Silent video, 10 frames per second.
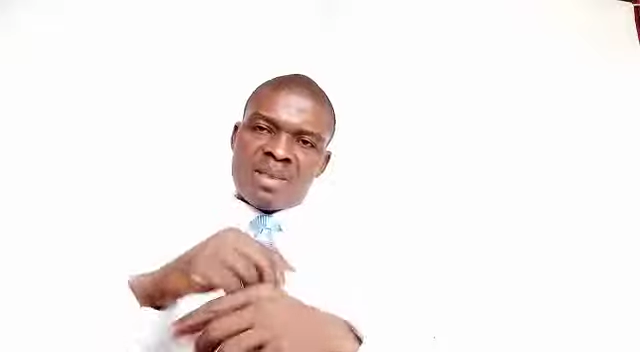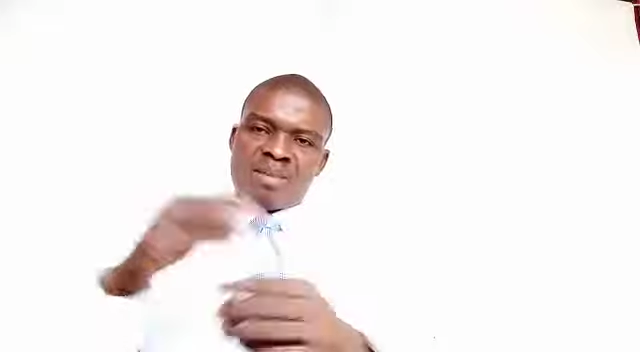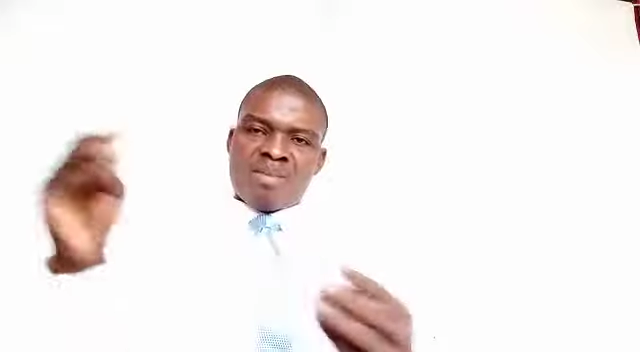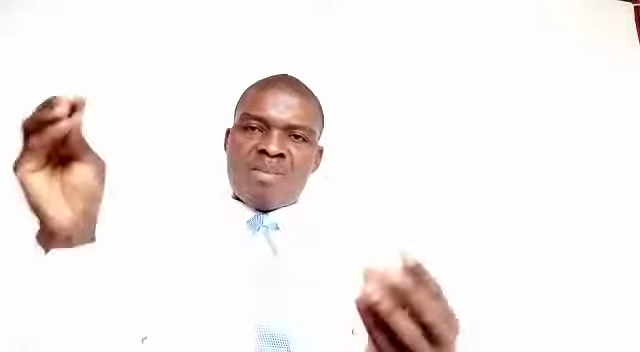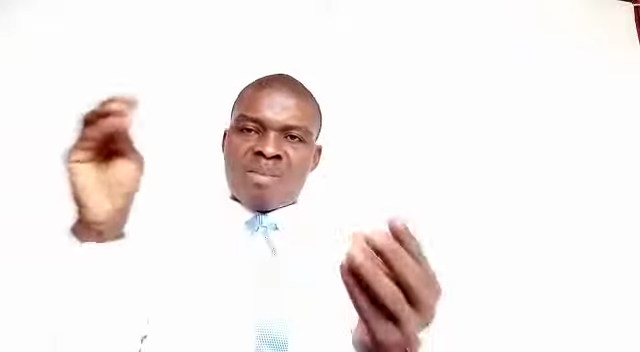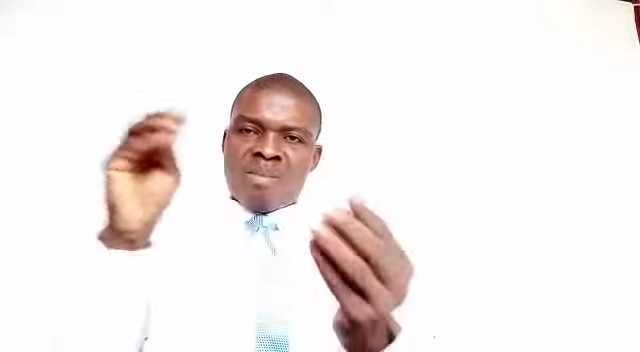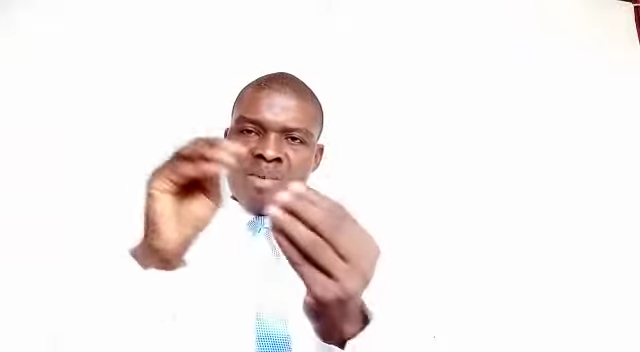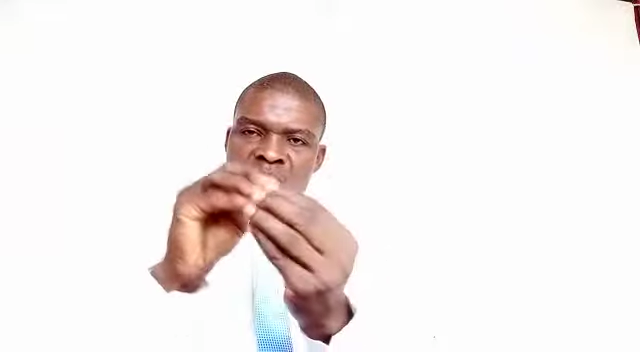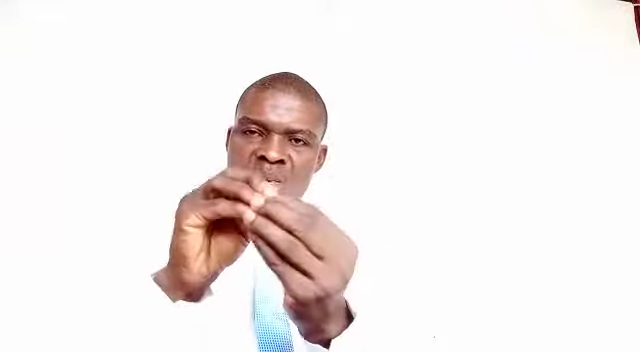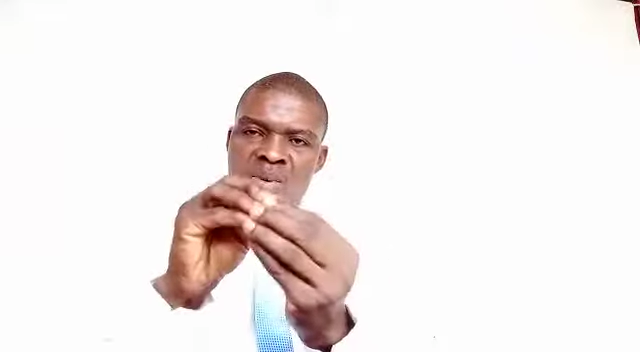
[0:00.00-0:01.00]

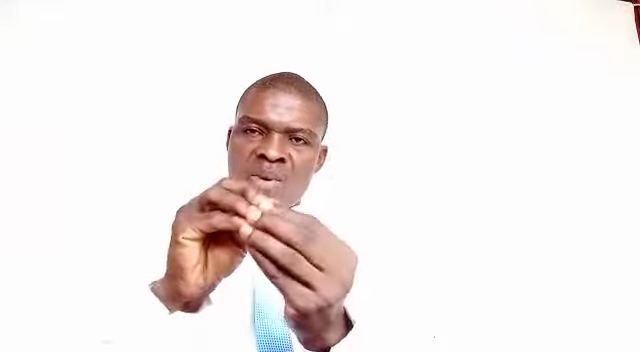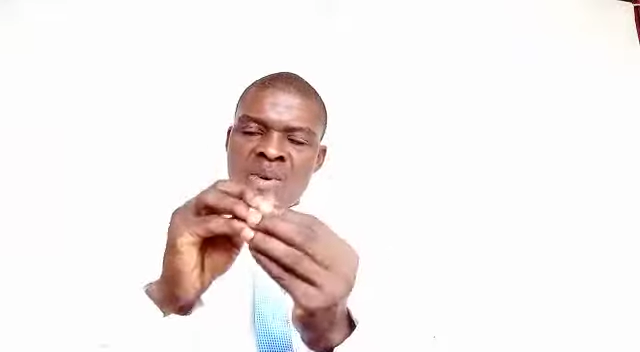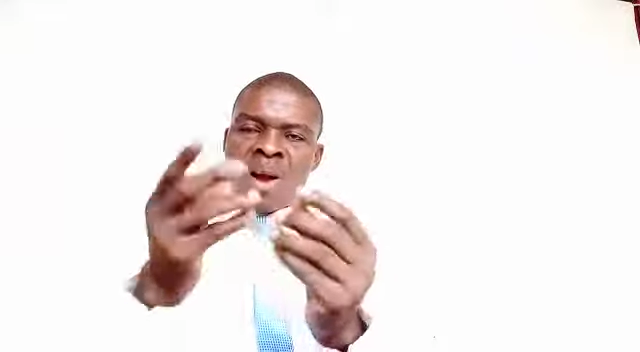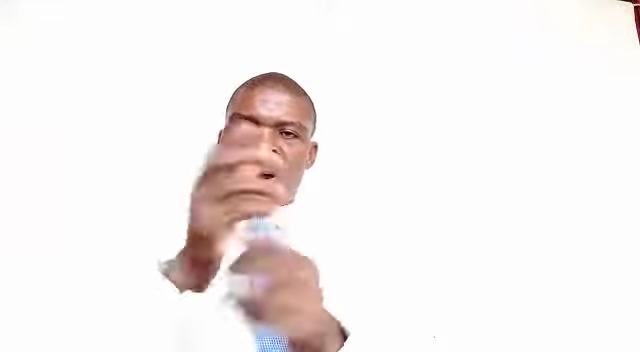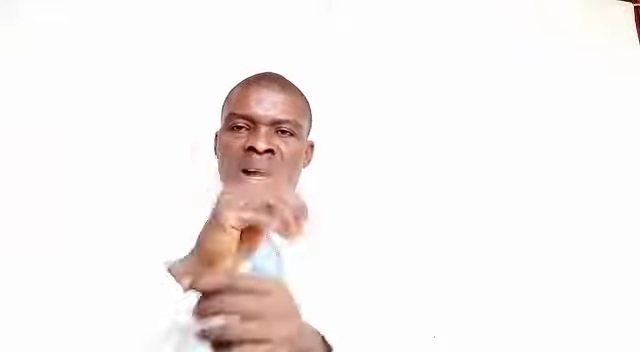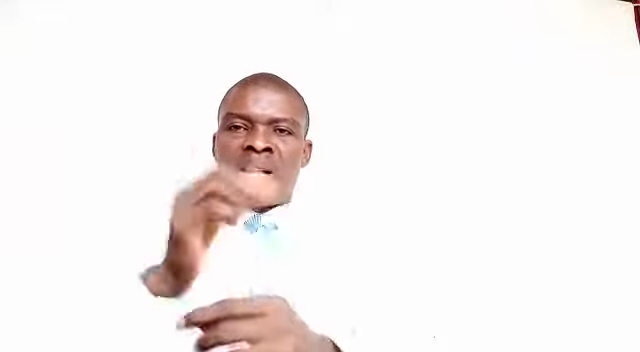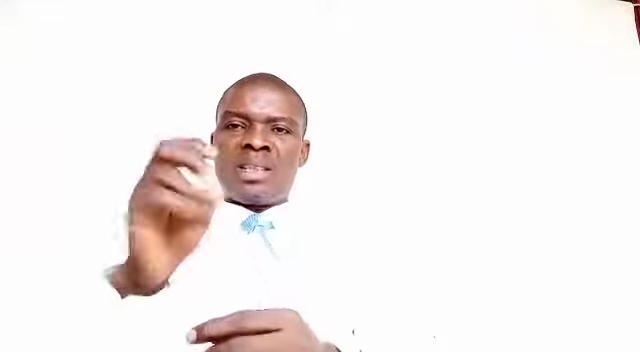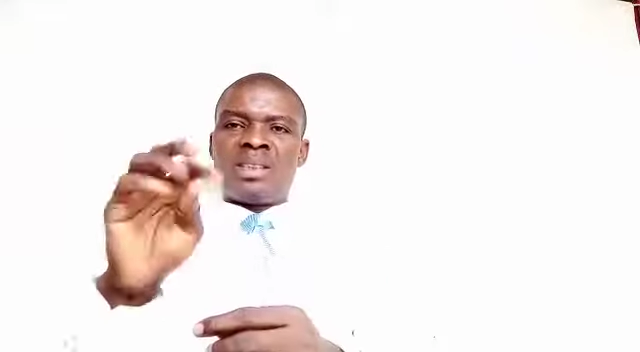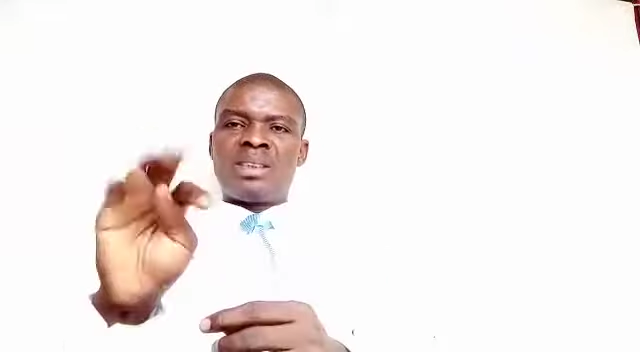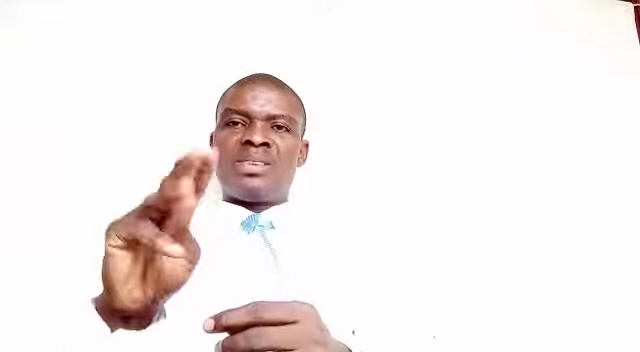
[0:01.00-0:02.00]
Alliteration.
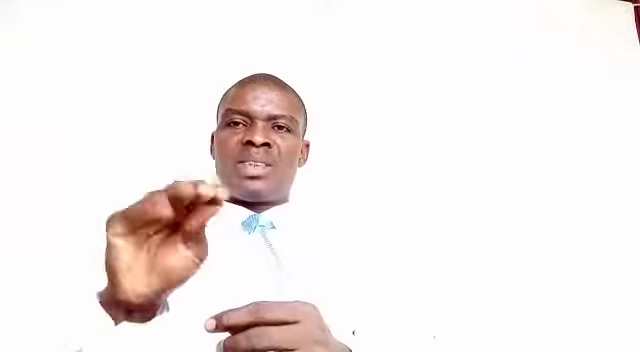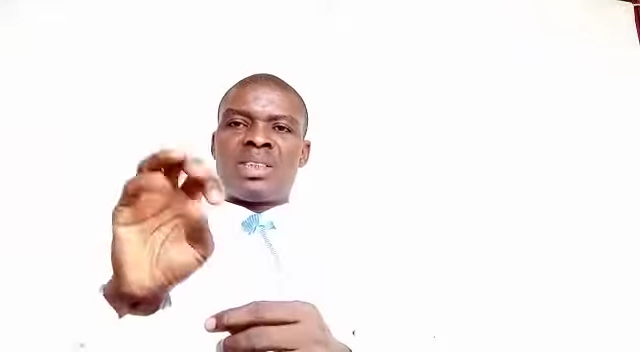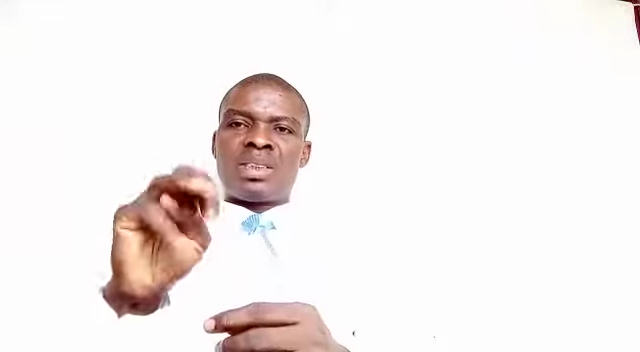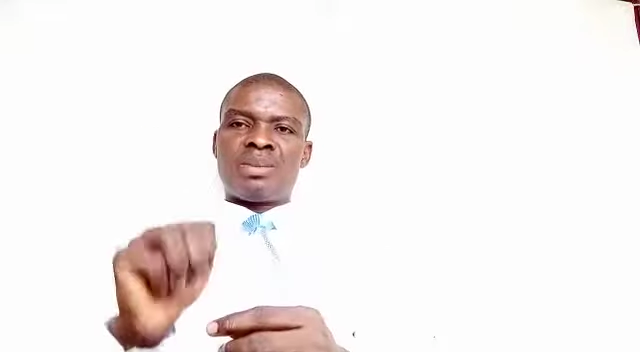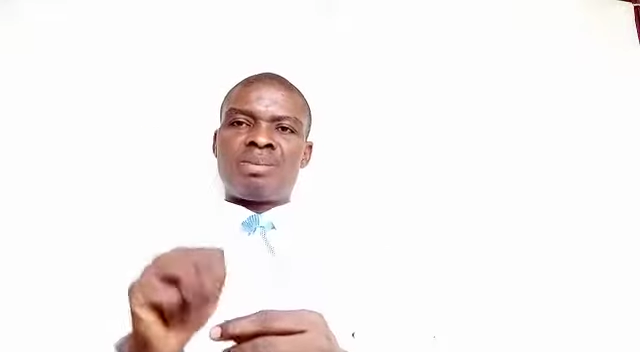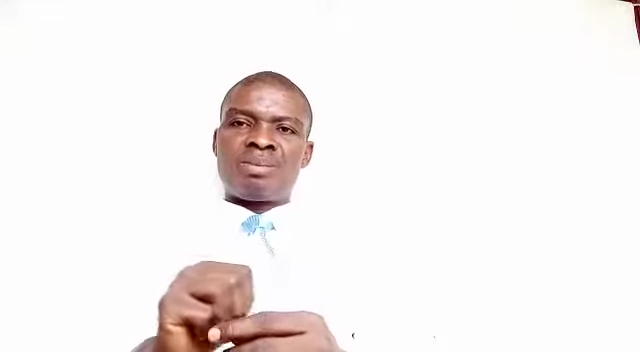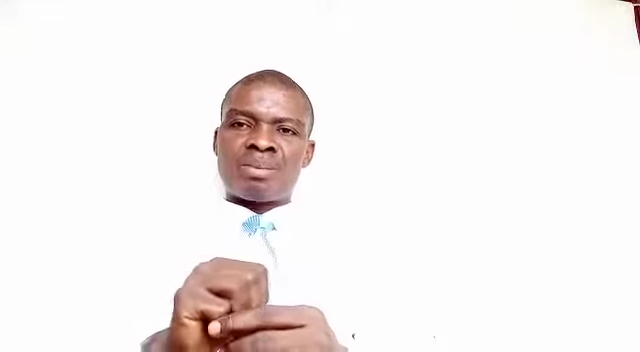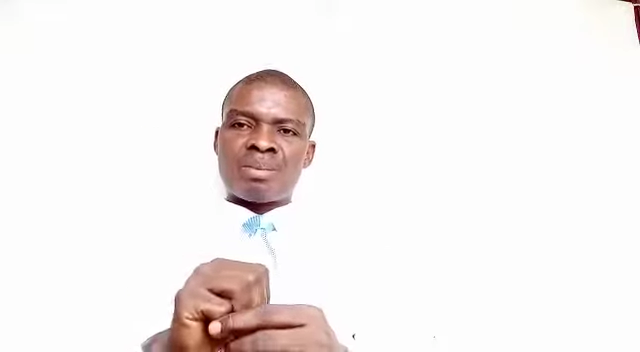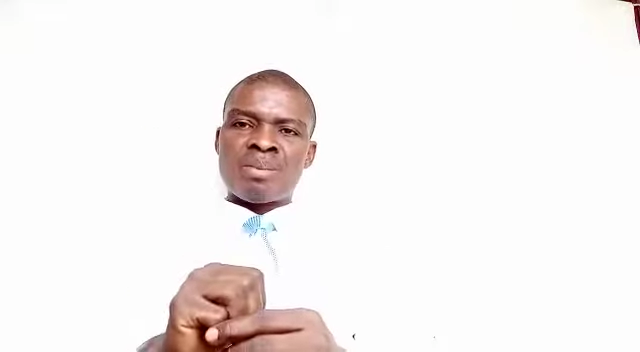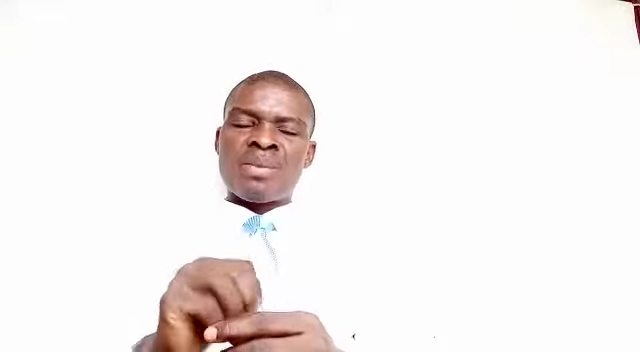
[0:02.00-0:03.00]

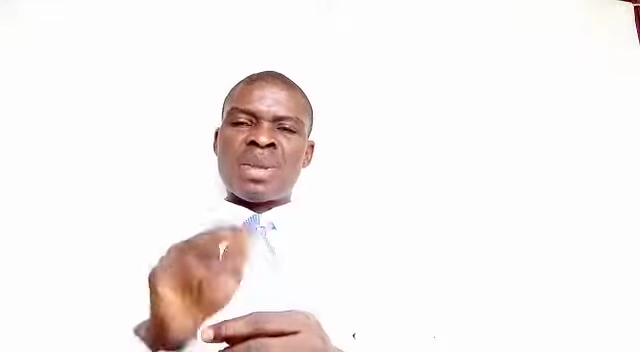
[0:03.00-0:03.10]
Alliteration